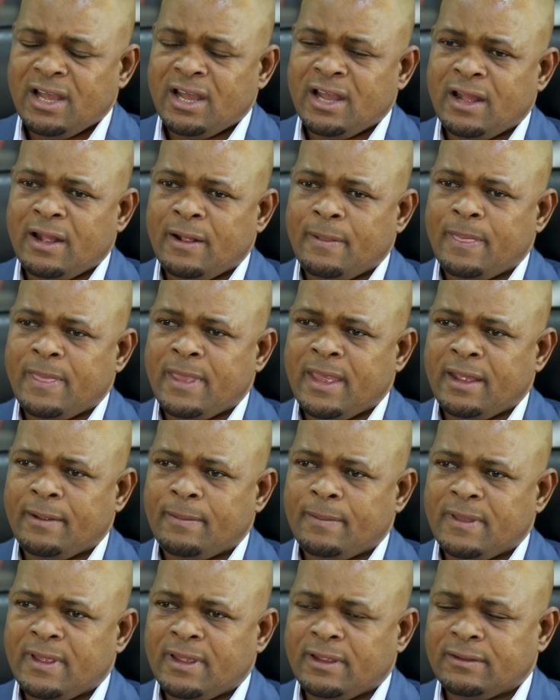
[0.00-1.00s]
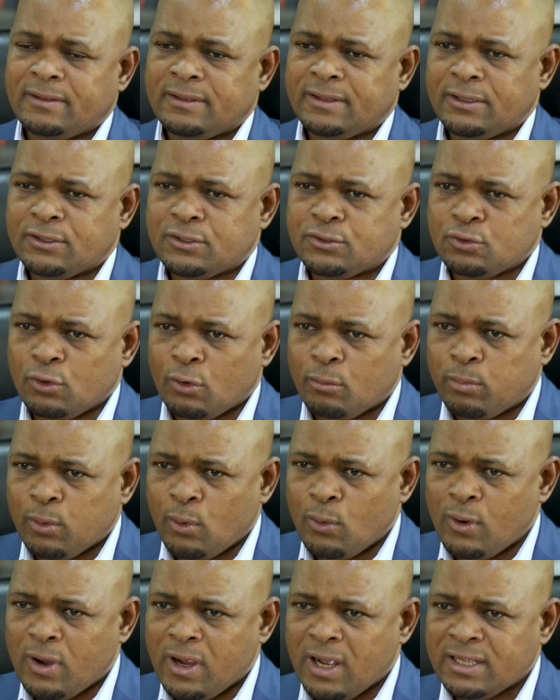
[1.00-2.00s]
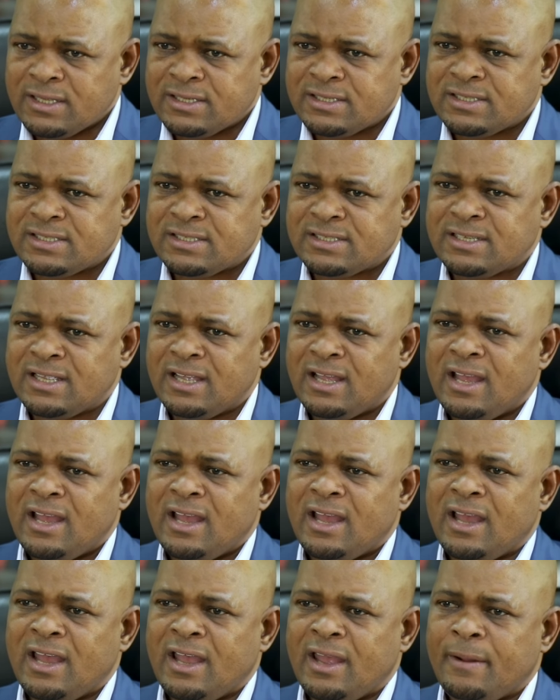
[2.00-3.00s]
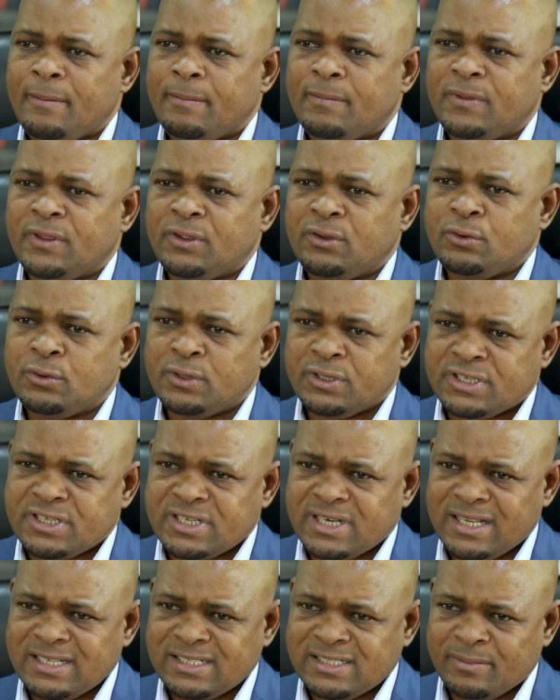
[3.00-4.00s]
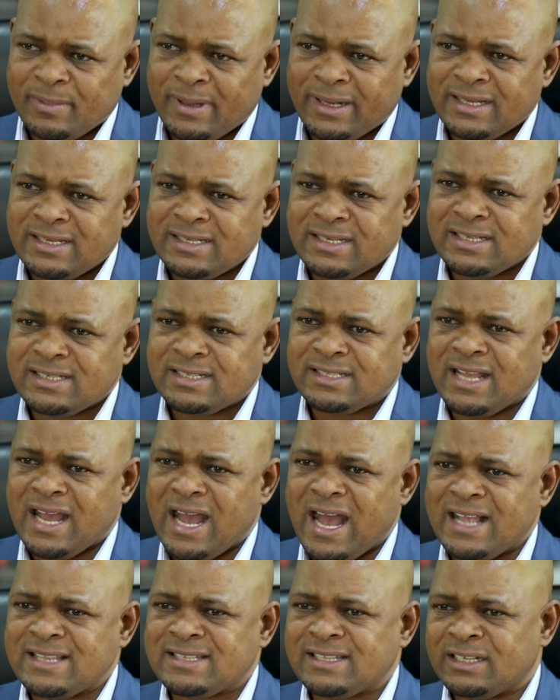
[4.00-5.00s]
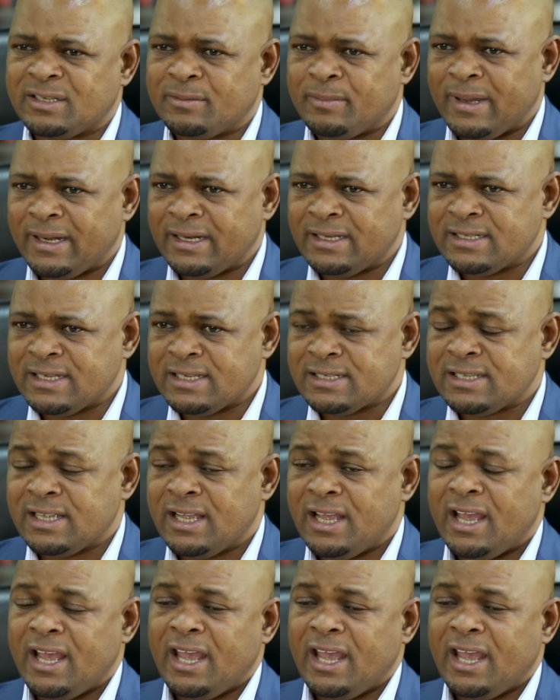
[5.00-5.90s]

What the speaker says: the stock brokers, the unit trust managers, the asset managers,